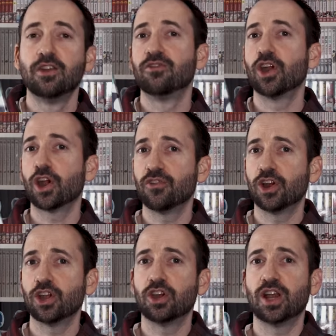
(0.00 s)
very,
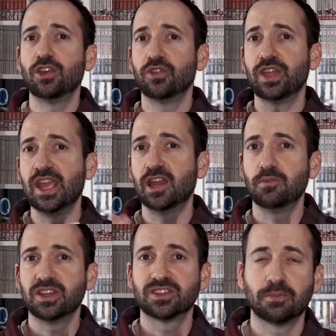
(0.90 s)
very good. I know the
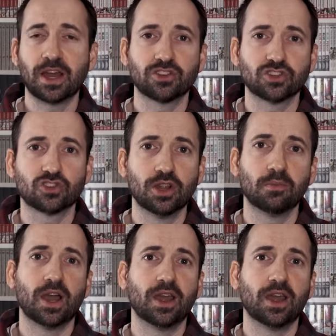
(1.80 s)
anime is about to stream.